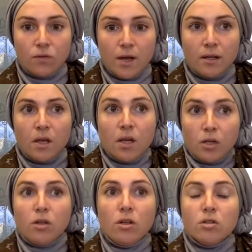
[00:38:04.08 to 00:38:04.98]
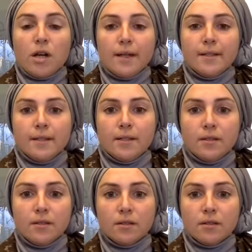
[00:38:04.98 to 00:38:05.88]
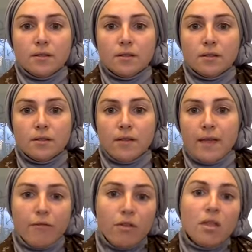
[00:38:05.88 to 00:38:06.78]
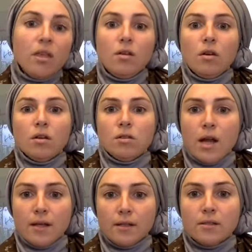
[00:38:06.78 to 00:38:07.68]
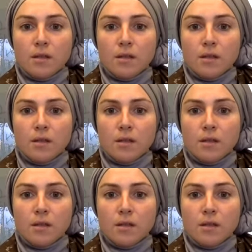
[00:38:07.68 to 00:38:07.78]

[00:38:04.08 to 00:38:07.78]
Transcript: right you're contracted everything in you contracts